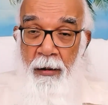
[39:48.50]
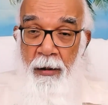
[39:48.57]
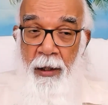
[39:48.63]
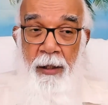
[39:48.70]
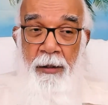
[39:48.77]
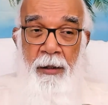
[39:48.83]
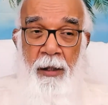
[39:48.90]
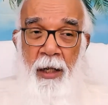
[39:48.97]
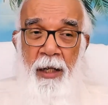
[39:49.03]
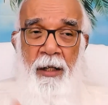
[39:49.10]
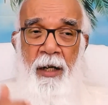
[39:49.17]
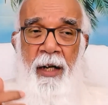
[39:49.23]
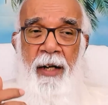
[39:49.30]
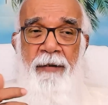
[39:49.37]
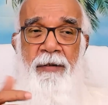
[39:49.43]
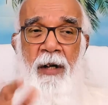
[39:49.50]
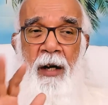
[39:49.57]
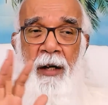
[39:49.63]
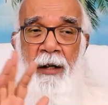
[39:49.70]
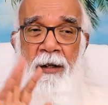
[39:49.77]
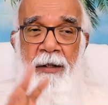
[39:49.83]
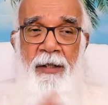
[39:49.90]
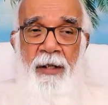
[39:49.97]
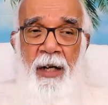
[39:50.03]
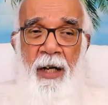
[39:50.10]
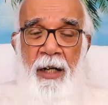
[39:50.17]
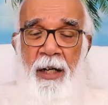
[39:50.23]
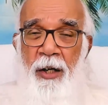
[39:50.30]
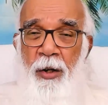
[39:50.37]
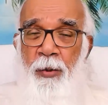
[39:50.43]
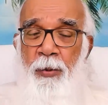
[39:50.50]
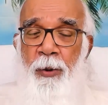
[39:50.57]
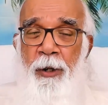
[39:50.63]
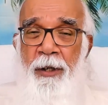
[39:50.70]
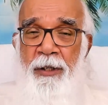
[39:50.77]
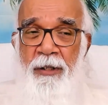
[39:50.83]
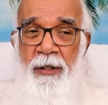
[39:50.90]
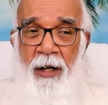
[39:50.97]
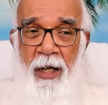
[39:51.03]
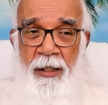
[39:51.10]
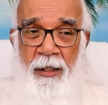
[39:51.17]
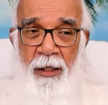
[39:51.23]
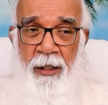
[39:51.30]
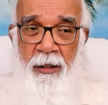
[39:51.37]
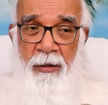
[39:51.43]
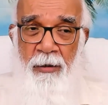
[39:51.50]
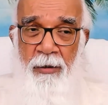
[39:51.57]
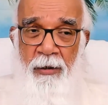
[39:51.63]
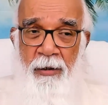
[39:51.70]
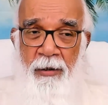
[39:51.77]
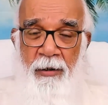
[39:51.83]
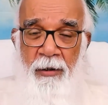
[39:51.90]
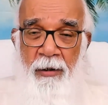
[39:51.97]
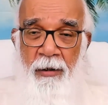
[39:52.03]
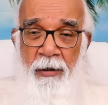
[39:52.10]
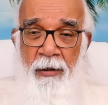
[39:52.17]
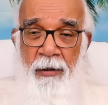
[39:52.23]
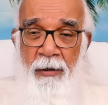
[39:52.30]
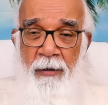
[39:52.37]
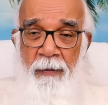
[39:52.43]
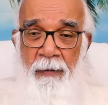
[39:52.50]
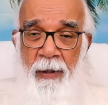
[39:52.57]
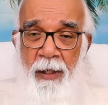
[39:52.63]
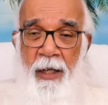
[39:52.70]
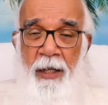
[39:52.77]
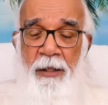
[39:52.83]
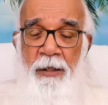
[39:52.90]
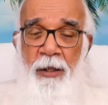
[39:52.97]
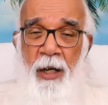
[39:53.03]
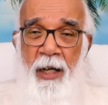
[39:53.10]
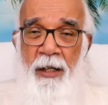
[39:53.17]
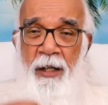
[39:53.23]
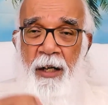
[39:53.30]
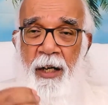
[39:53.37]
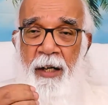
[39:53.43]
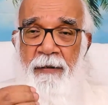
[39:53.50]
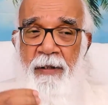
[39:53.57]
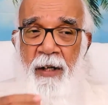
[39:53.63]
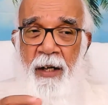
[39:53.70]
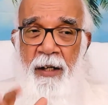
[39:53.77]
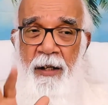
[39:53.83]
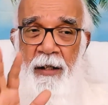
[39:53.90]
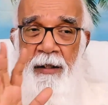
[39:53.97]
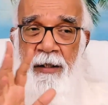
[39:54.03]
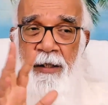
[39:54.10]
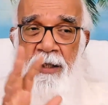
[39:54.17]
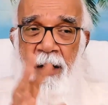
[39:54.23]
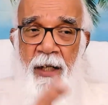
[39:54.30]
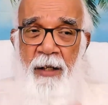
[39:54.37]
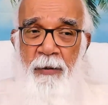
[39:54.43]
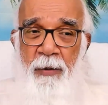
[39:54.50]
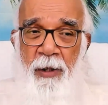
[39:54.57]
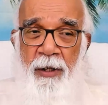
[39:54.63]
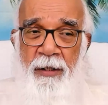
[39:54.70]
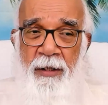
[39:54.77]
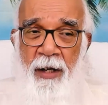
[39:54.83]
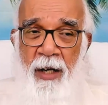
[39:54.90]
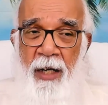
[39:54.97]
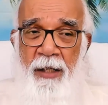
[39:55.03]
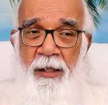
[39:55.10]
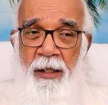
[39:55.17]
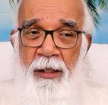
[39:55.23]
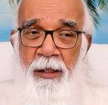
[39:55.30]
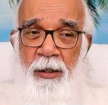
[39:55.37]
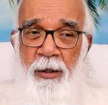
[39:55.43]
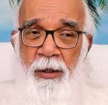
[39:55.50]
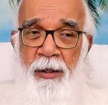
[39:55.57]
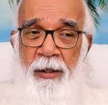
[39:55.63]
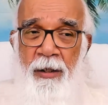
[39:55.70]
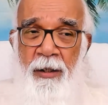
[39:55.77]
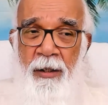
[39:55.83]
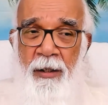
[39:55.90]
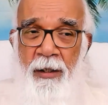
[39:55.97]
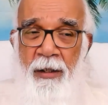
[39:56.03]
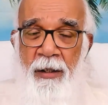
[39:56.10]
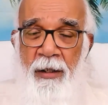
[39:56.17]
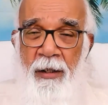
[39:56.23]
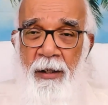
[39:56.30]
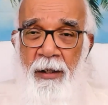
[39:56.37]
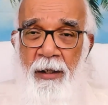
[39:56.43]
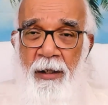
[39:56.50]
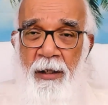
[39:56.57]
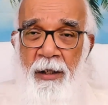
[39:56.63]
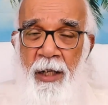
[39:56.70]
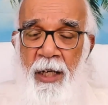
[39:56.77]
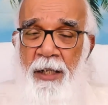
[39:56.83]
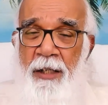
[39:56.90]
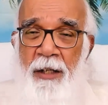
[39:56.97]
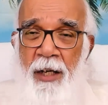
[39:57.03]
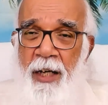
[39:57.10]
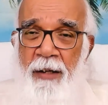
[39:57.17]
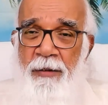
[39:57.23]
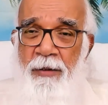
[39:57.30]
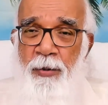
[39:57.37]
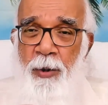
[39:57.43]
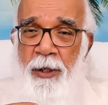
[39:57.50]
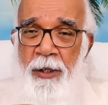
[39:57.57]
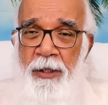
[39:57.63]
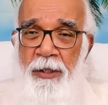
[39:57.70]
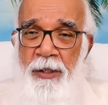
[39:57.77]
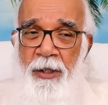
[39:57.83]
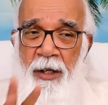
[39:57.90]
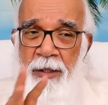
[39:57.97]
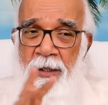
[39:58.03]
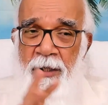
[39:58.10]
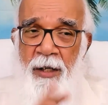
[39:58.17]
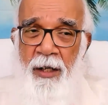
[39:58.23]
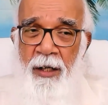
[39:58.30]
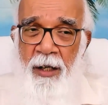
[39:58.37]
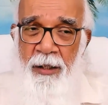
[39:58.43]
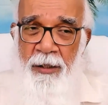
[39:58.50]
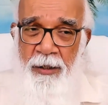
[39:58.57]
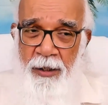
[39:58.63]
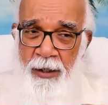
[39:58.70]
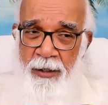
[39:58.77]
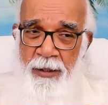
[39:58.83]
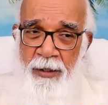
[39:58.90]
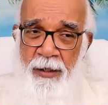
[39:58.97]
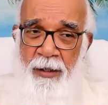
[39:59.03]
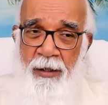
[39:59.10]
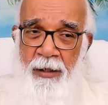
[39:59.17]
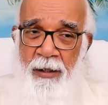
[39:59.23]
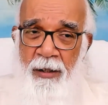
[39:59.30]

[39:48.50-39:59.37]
the intellect leaves the understanding of what is right and good. When the intellect leaves that understanding what is right and good, it leaves what is just and unjust.